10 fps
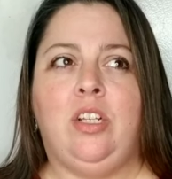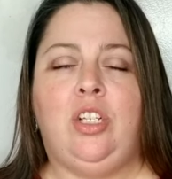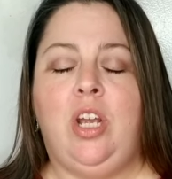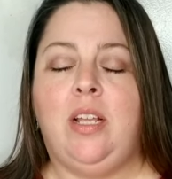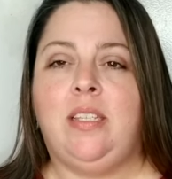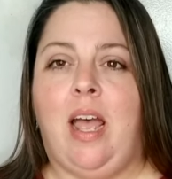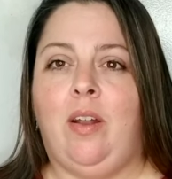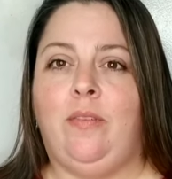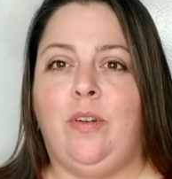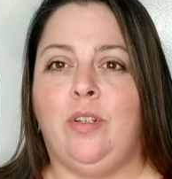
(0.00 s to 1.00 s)
just out
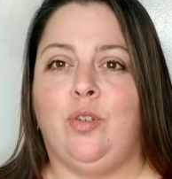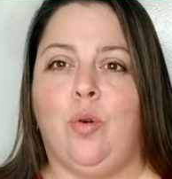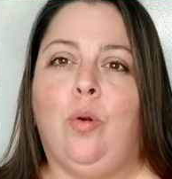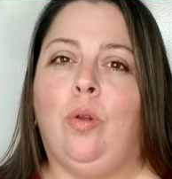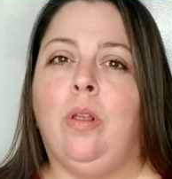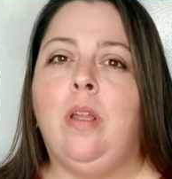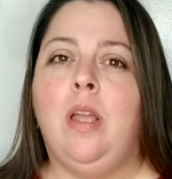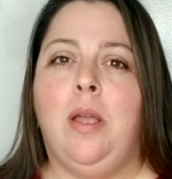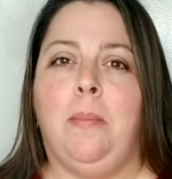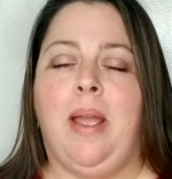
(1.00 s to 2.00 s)
of control.
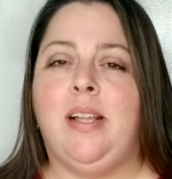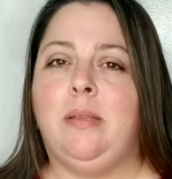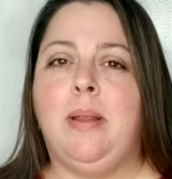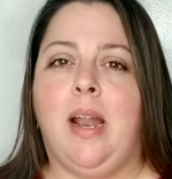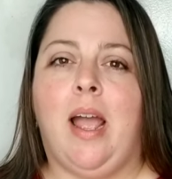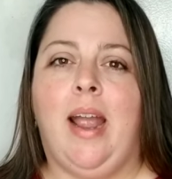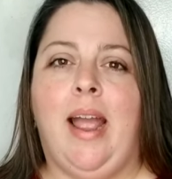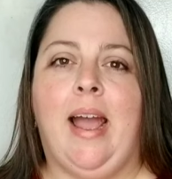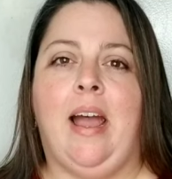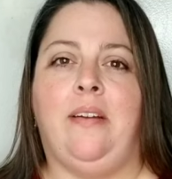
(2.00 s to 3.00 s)
My husband and I
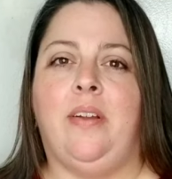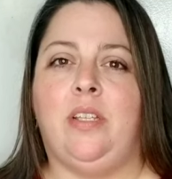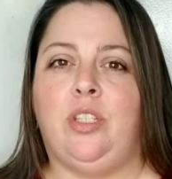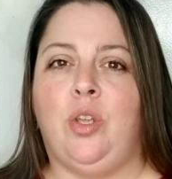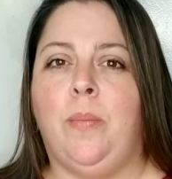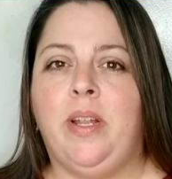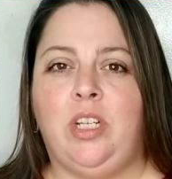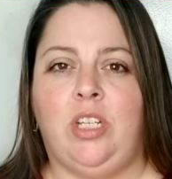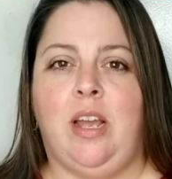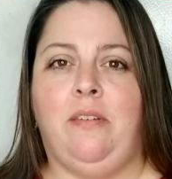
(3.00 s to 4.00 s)
have so much
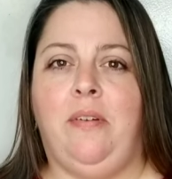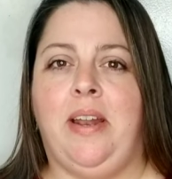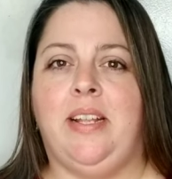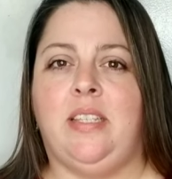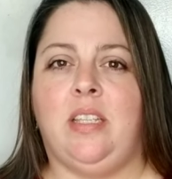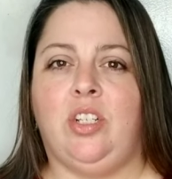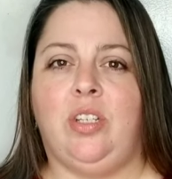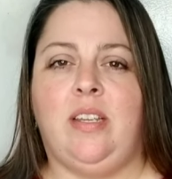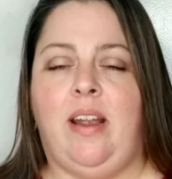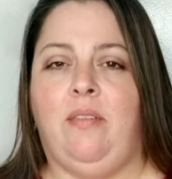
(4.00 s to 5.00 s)
stuff and it's just
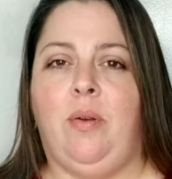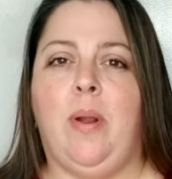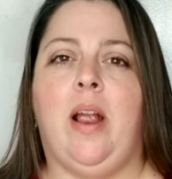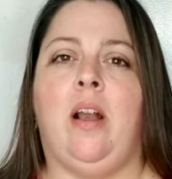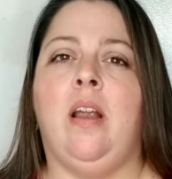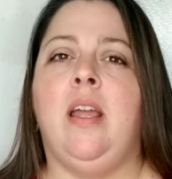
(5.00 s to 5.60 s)
everywhere